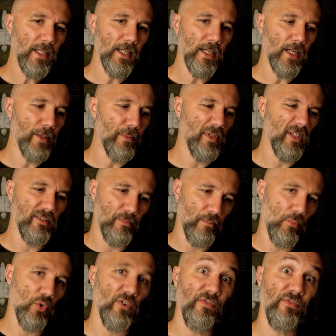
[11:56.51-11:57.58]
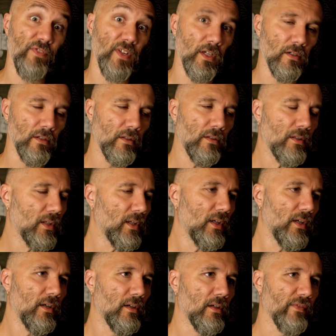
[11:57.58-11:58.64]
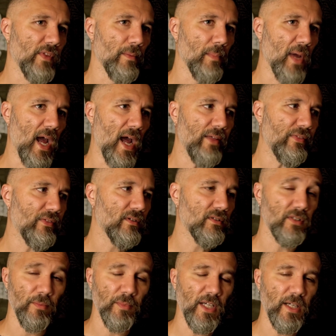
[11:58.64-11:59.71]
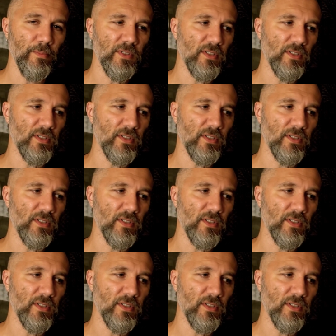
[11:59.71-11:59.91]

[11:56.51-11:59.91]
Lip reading: It is more feel than math sometimes.